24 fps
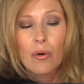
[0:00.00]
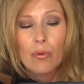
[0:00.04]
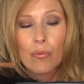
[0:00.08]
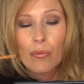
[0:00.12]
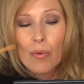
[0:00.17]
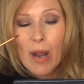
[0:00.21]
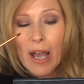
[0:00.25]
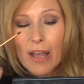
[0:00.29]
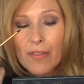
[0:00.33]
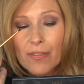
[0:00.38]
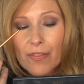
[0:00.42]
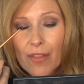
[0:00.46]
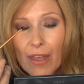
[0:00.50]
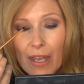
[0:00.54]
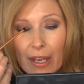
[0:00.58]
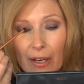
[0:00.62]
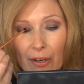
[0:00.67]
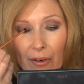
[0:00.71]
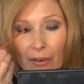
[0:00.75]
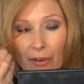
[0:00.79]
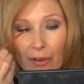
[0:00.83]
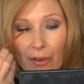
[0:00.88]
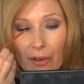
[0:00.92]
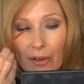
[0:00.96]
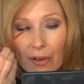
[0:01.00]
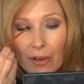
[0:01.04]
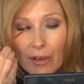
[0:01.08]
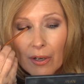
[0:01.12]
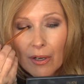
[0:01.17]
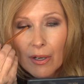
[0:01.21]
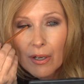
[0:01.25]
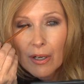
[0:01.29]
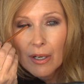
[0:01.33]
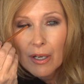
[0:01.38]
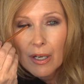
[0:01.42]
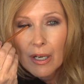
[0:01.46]
right there,
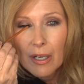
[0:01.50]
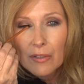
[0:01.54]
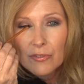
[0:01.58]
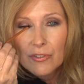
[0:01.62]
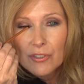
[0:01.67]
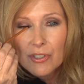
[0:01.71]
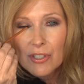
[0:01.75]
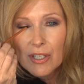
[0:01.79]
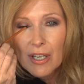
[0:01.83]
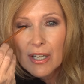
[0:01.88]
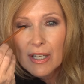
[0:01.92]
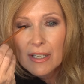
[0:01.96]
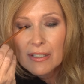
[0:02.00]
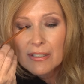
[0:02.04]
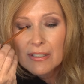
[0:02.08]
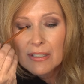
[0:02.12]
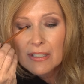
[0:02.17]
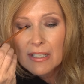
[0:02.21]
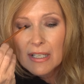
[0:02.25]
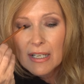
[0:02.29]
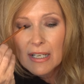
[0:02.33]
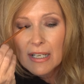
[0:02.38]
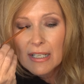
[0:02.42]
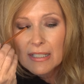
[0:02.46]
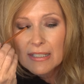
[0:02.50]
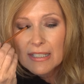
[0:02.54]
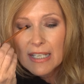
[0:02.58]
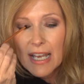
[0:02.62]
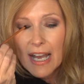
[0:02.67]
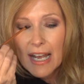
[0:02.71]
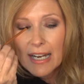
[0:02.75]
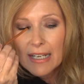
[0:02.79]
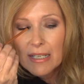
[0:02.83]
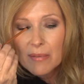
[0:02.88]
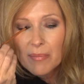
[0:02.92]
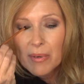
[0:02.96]
just a
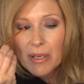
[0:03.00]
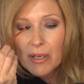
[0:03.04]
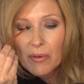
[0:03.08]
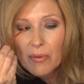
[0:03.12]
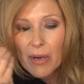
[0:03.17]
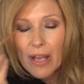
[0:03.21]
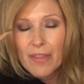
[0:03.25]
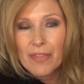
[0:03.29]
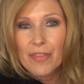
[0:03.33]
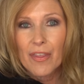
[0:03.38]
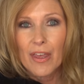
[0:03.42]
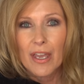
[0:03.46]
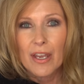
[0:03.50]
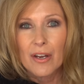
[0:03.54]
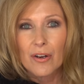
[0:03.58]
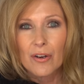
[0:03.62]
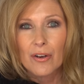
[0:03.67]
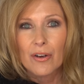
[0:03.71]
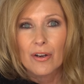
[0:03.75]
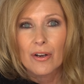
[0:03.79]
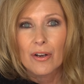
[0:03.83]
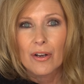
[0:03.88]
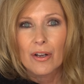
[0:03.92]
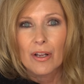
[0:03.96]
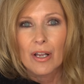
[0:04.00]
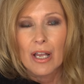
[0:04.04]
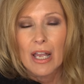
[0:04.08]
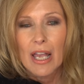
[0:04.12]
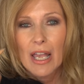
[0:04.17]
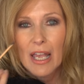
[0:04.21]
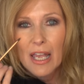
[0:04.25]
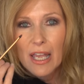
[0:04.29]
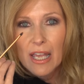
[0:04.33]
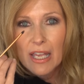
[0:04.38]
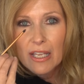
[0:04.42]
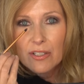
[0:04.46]
tiny bit right there,
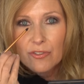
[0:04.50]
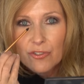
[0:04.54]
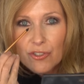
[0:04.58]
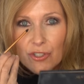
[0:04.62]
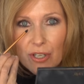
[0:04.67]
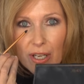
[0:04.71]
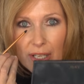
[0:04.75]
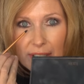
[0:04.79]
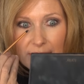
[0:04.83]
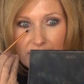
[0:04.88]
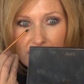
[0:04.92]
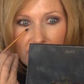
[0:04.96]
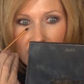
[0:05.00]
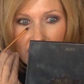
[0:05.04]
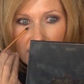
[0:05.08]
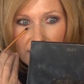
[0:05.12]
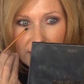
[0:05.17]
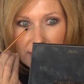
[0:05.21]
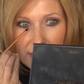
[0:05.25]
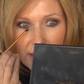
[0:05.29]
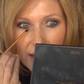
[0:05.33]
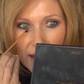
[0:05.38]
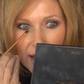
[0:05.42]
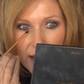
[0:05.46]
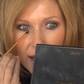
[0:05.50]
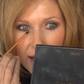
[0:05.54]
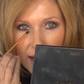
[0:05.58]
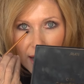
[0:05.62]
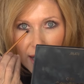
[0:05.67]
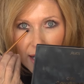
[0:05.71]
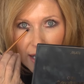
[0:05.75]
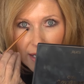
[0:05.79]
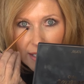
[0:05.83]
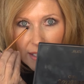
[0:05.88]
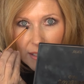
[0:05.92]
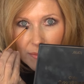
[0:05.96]
and just a
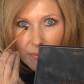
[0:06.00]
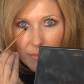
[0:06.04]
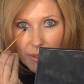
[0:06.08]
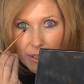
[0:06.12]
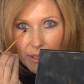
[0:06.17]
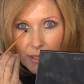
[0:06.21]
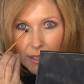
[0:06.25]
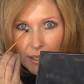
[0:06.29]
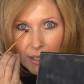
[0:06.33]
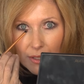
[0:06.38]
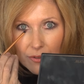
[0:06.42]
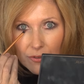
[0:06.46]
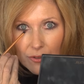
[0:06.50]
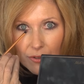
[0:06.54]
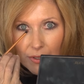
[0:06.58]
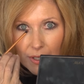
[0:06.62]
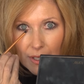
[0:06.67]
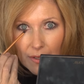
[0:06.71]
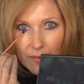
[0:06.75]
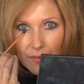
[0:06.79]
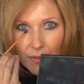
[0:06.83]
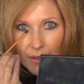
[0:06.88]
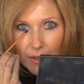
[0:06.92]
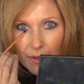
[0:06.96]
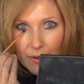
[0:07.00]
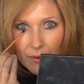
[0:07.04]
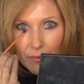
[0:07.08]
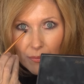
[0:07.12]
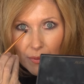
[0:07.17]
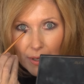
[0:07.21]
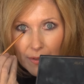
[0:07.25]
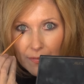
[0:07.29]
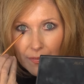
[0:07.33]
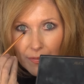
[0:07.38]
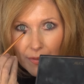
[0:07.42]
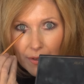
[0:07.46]
tiny bit underneath here,
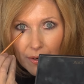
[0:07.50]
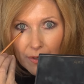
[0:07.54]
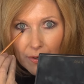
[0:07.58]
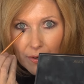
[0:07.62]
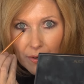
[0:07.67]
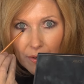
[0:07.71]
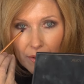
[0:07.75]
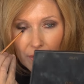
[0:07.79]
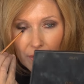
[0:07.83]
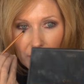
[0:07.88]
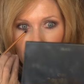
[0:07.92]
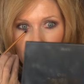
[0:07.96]
right there.